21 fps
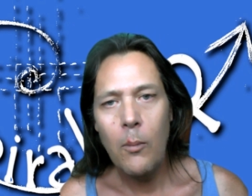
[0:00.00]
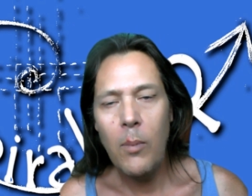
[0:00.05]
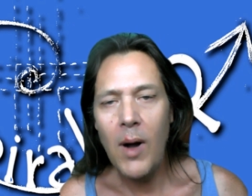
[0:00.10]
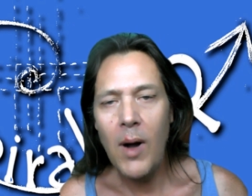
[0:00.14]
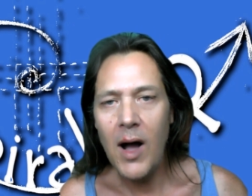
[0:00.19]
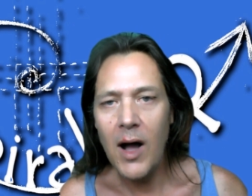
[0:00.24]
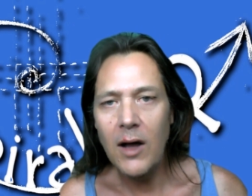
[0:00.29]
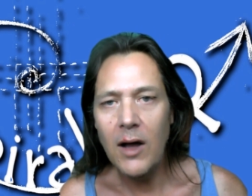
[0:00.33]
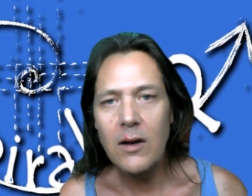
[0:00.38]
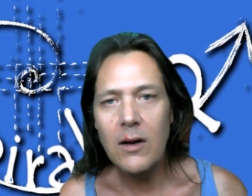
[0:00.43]

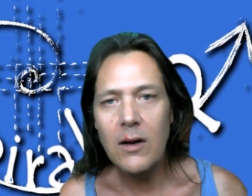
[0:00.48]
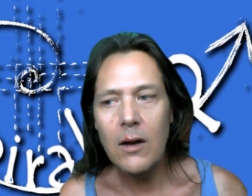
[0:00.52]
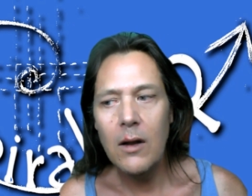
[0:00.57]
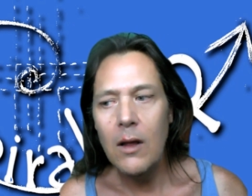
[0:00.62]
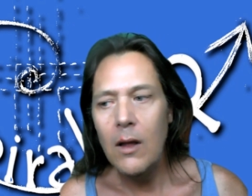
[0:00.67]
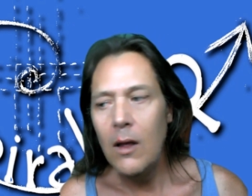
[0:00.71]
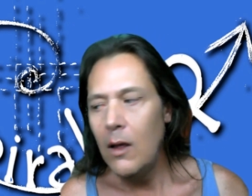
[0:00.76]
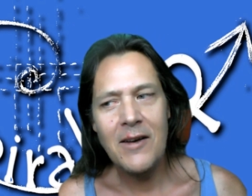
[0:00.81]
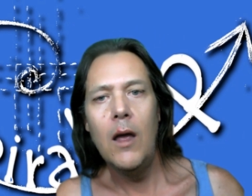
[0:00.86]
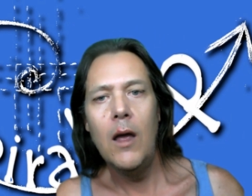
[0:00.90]
but
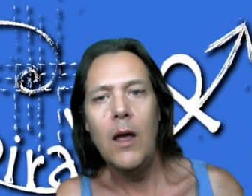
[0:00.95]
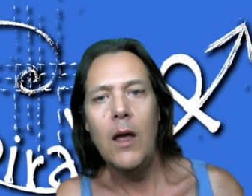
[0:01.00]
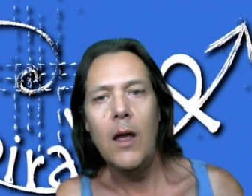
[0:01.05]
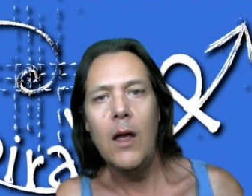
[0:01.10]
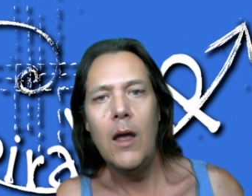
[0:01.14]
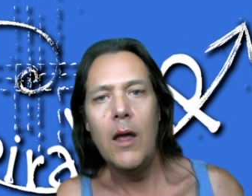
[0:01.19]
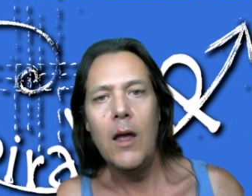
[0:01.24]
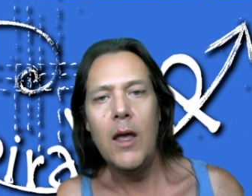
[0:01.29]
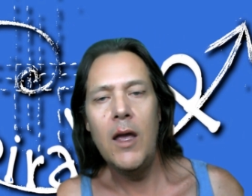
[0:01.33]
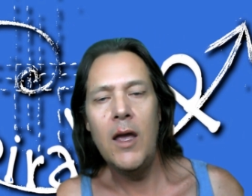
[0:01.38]

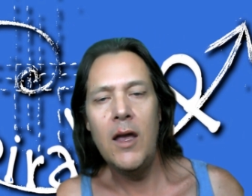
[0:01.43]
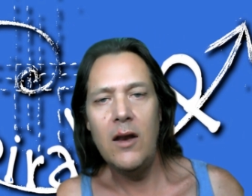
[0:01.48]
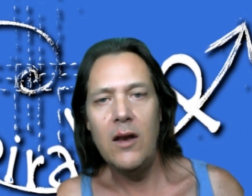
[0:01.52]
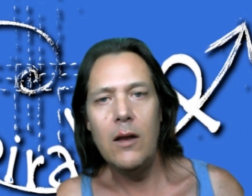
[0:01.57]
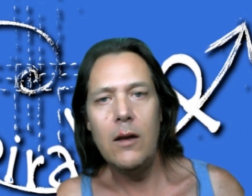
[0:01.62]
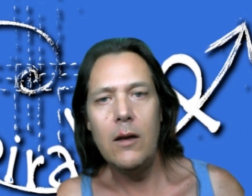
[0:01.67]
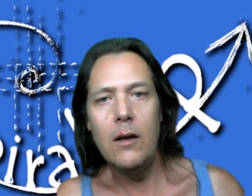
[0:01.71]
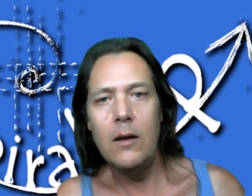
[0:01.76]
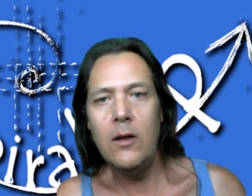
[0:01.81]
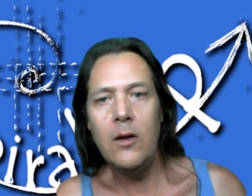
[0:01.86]
it
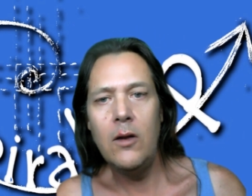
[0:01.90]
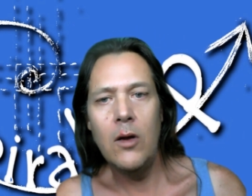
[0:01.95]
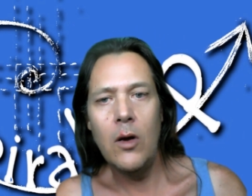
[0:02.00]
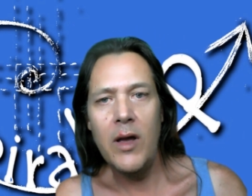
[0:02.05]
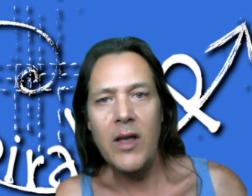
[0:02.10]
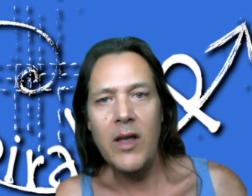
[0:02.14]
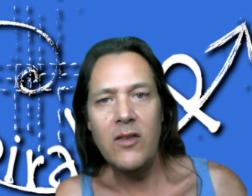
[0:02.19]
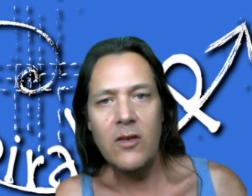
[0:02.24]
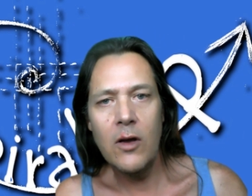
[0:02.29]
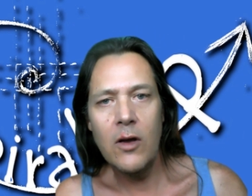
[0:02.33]
you know
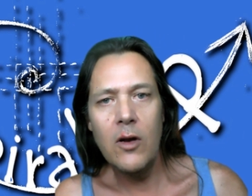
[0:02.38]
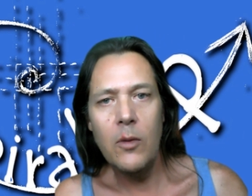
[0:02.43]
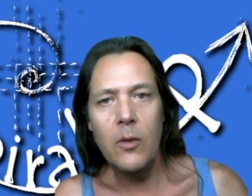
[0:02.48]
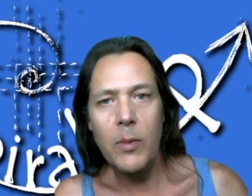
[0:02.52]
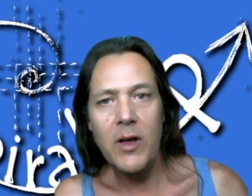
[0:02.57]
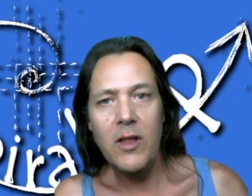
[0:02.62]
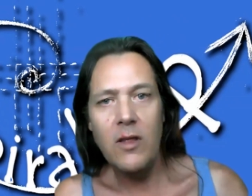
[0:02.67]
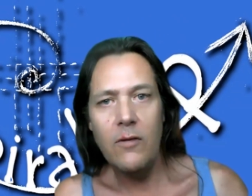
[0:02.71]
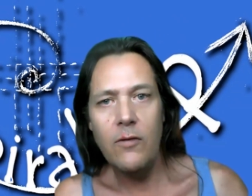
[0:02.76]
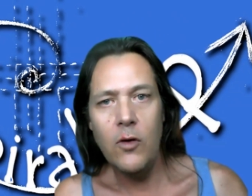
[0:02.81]
it's going to
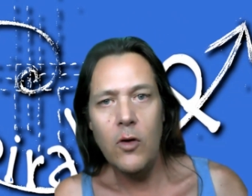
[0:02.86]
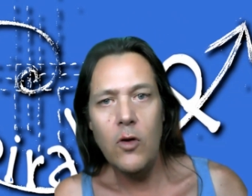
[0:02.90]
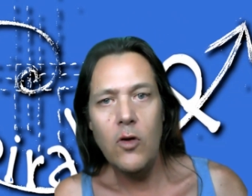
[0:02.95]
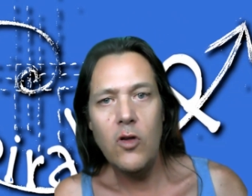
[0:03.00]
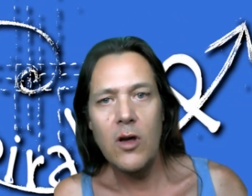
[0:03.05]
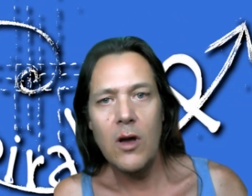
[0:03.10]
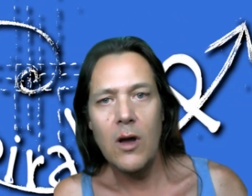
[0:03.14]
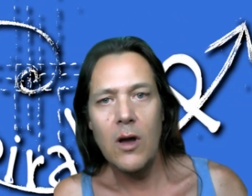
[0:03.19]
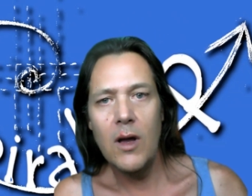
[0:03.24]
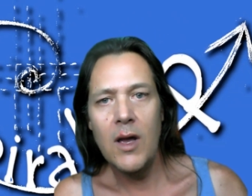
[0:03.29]
be the
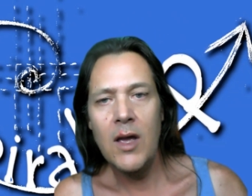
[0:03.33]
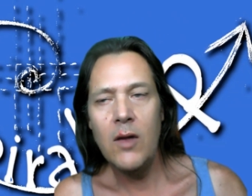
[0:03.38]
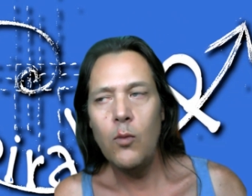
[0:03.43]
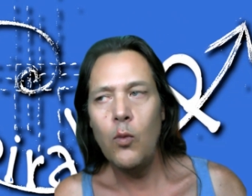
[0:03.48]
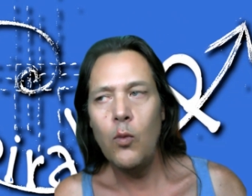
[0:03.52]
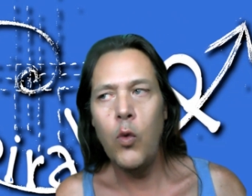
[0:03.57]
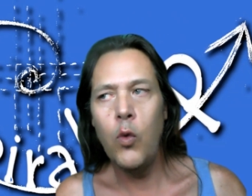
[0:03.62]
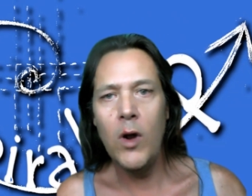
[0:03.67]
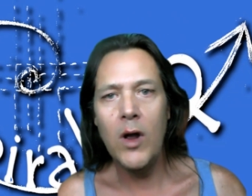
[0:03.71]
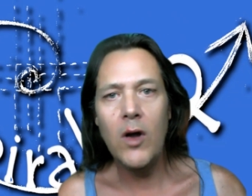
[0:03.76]
future it
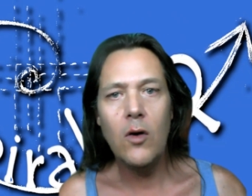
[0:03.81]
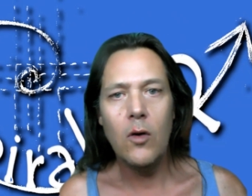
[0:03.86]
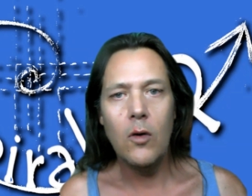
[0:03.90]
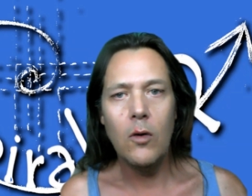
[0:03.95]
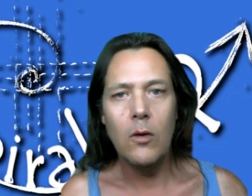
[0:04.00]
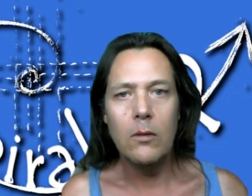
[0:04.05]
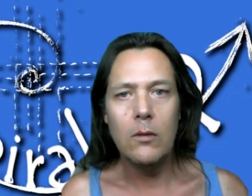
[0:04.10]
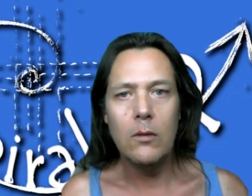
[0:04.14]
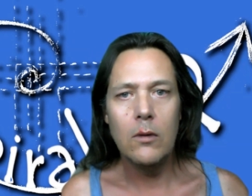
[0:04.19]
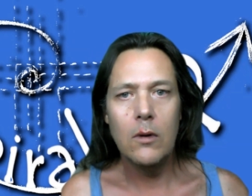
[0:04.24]

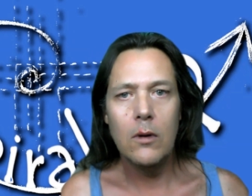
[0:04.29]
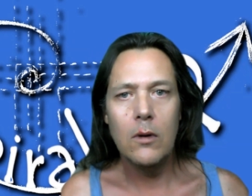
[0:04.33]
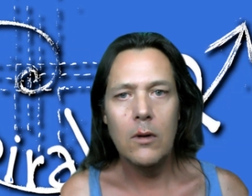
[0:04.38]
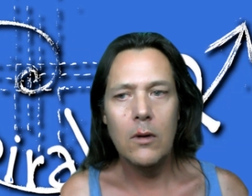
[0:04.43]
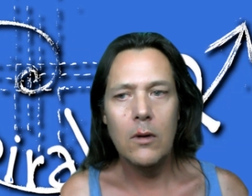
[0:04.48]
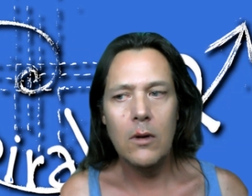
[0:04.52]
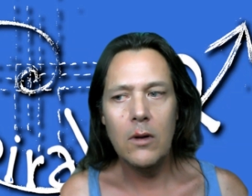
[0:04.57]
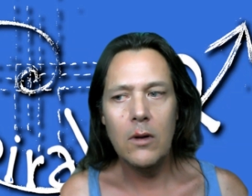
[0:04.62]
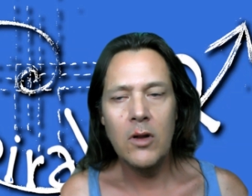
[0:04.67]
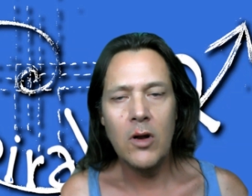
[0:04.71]
will
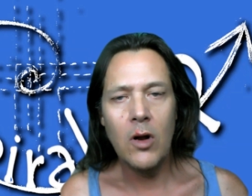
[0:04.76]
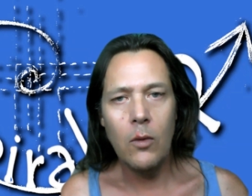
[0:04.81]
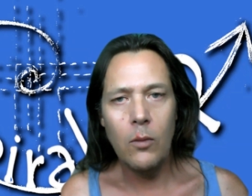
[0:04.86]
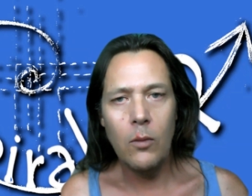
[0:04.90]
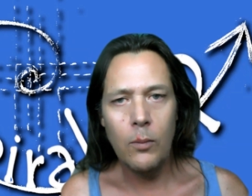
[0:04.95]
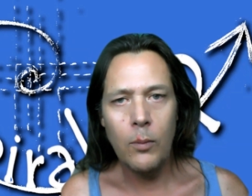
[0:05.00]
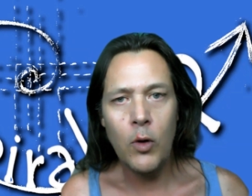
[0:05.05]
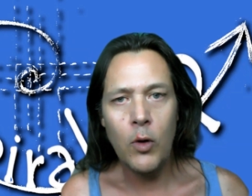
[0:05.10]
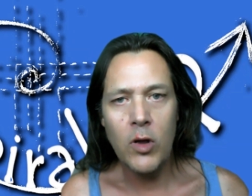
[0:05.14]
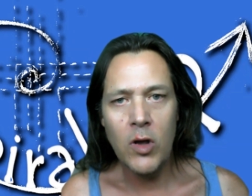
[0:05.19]
you
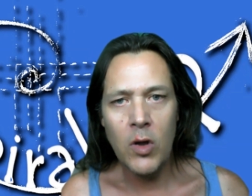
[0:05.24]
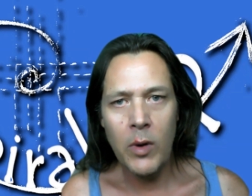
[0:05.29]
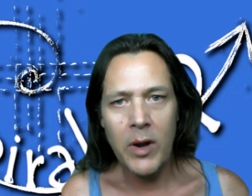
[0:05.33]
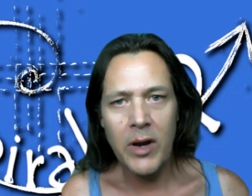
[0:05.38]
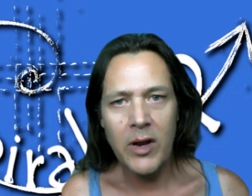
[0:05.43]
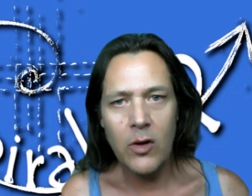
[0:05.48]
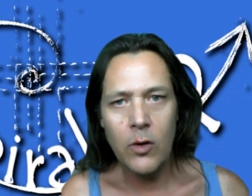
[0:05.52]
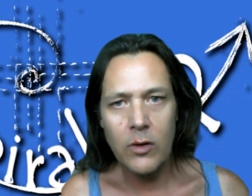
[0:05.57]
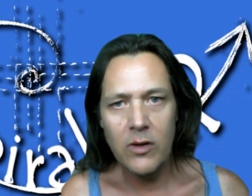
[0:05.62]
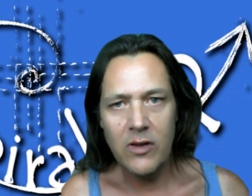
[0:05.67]
know put you
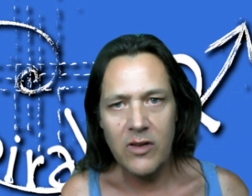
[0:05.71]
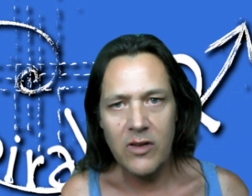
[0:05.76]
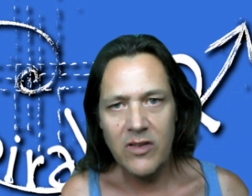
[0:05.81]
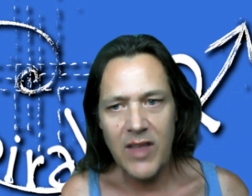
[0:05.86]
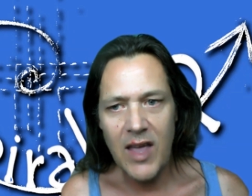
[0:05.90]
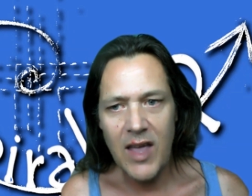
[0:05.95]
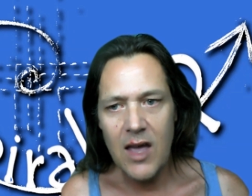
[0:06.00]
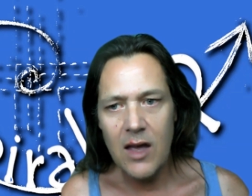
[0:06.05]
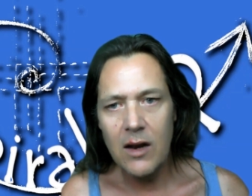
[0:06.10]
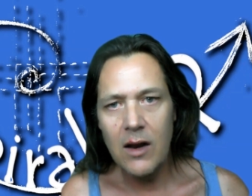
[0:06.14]
in good
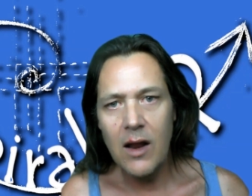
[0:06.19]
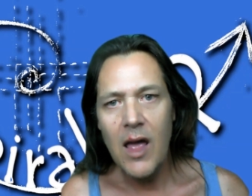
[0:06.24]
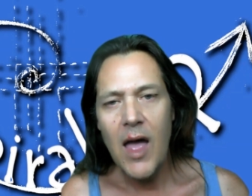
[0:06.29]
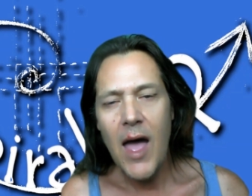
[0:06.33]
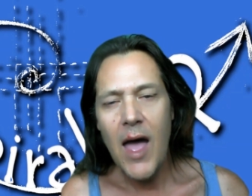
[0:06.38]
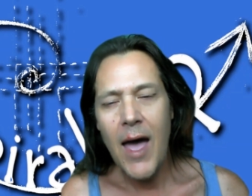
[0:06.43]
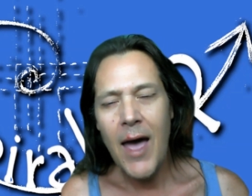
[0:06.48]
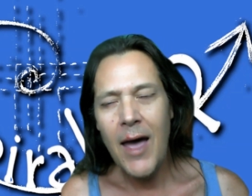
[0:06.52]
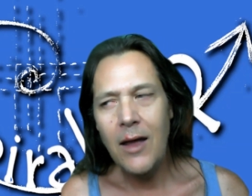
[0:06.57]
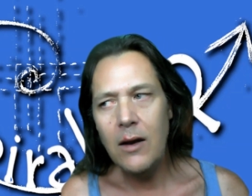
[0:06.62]
stead
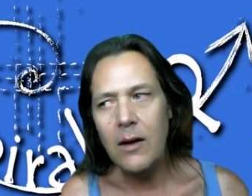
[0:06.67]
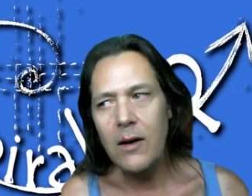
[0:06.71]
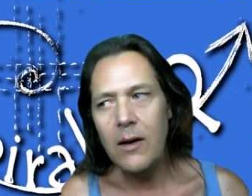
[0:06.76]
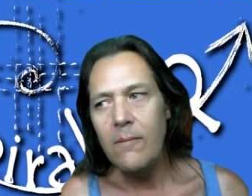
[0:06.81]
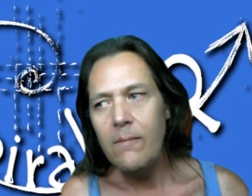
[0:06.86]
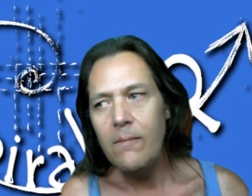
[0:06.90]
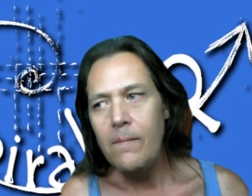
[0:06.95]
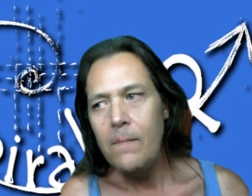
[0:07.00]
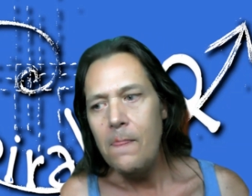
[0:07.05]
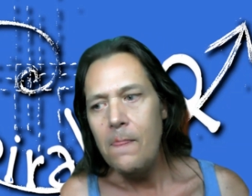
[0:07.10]

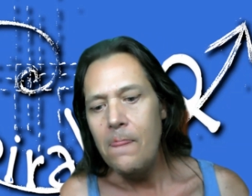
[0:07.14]
and